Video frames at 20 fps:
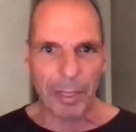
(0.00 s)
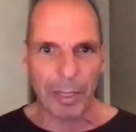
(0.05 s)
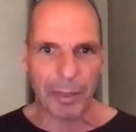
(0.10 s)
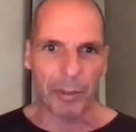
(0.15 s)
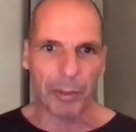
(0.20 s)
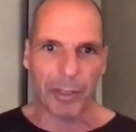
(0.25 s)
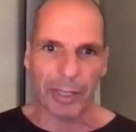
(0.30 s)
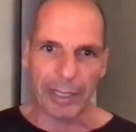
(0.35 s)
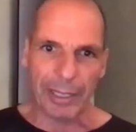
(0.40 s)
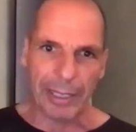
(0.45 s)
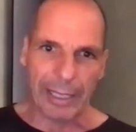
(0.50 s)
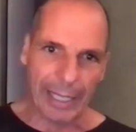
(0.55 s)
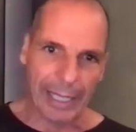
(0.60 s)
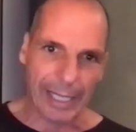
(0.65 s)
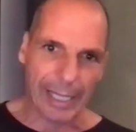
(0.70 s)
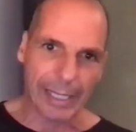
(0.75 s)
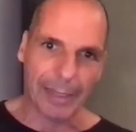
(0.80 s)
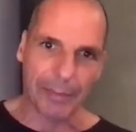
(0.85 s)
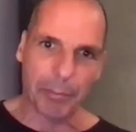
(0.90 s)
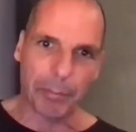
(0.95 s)
If you're a
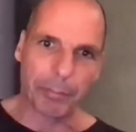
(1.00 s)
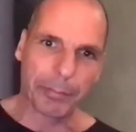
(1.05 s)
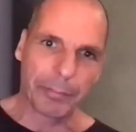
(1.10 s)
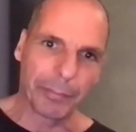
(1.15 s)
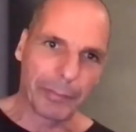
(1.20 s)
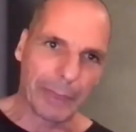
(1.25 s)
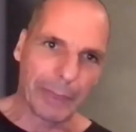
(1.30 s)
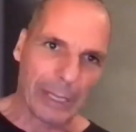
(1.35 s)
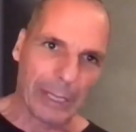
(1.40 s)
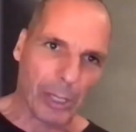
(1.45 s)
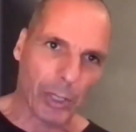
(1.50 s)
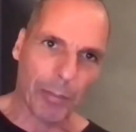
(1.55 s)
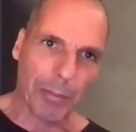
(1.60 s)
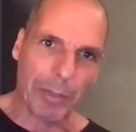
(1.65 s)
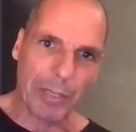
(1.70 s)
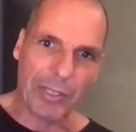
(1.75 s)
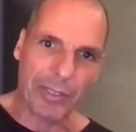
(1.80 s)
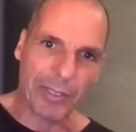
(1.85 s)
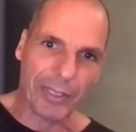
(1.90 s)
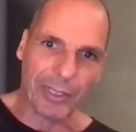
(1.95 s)
Greek
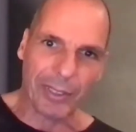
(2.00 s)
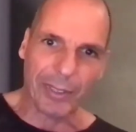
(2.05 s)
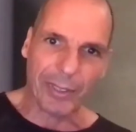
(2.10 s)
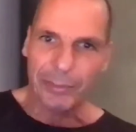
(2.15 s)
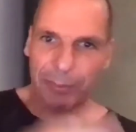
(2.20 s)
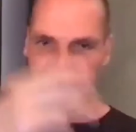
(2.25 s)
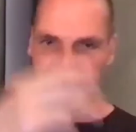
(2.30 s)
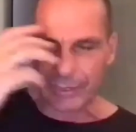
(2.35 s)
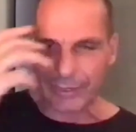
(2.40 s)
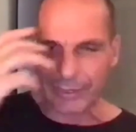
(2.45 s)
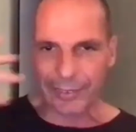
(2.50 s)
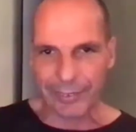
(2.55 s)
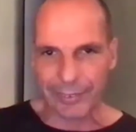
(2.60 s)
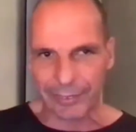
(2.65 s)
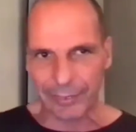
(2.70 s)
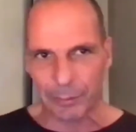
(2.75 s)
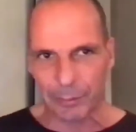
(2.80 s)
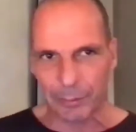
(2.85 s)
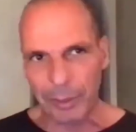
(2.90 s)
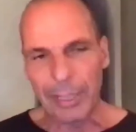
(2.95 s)
economist, you know, it's,
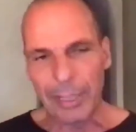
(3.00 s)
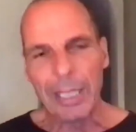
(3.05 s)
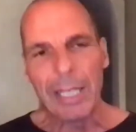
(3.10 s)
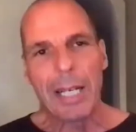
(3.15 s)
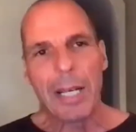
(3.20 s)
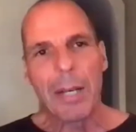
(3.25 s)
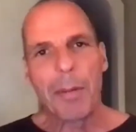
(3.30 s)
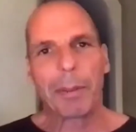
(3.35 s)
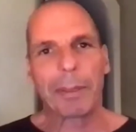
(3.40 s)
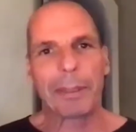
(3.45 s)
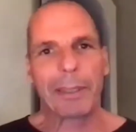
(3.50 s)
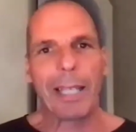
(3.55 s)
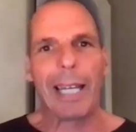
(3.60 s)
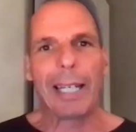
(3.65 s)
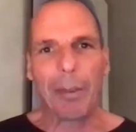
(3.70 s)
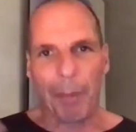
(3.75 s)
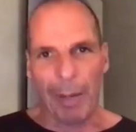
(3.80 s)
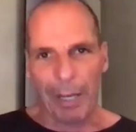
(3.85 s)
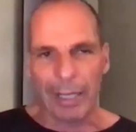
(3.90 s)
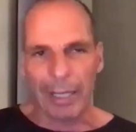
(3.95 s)
but
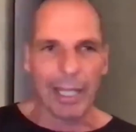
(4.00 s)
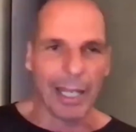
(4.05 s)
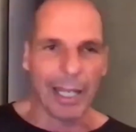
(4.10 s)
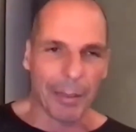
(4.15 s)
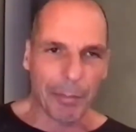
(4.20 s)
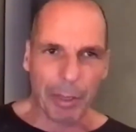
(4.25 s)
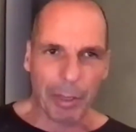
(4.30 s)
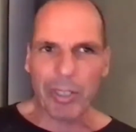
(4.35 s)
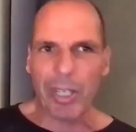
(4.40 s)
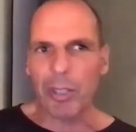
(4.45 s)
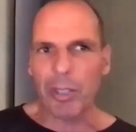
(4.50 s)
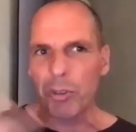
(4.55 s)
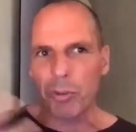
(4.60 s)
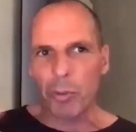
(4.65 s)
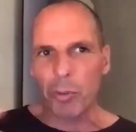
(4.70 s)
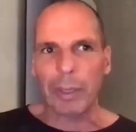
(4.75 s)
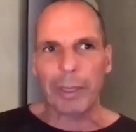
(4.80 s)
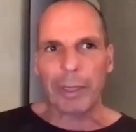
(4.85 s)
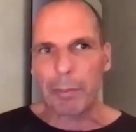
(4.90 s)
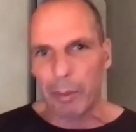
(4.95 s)
anyway, because I use
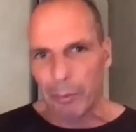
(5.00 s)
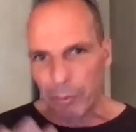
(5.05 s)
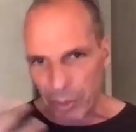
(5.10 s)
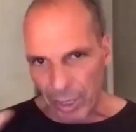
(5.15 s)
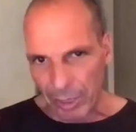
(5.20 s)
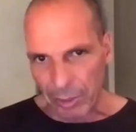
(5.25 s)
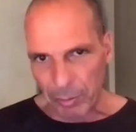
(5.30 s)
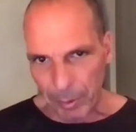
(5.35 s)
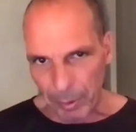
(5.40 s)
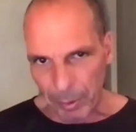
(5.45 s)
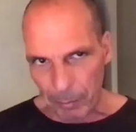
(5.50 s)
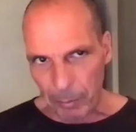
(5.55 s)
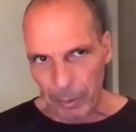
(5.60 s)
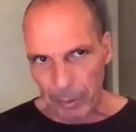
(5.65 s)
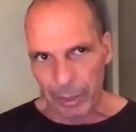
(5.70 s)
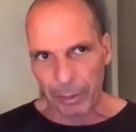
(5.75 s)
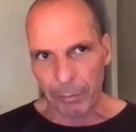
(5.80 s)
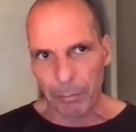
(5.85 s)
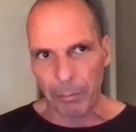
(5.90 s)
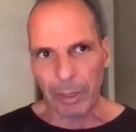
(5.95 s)
quite a bit of Shakespeare
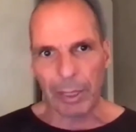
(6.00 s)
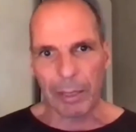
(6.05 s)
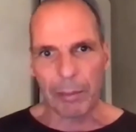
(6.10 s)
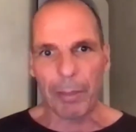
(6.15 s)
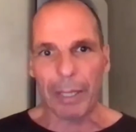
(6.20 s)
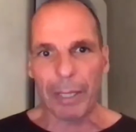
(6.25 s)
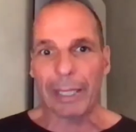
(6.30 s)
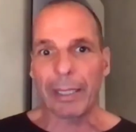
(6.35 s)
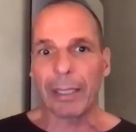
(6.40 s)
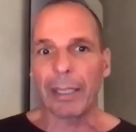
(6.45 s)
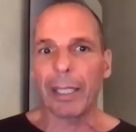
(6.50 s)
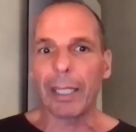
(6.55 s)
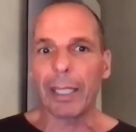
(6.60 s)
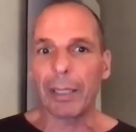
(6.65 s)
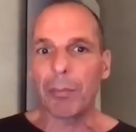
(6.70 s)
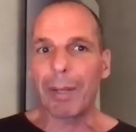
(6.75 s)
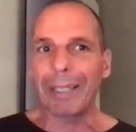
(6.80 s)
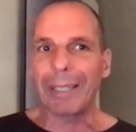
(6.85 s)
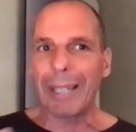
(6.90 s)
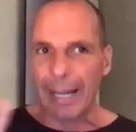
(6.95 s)
in
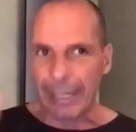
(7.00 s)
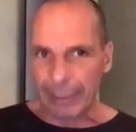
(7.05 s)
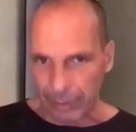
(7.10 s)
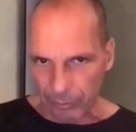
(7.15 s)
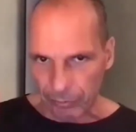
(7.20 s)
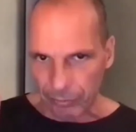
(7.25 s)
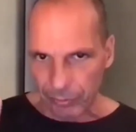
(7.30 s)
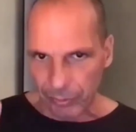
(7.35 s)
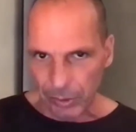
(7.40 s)
my narrative,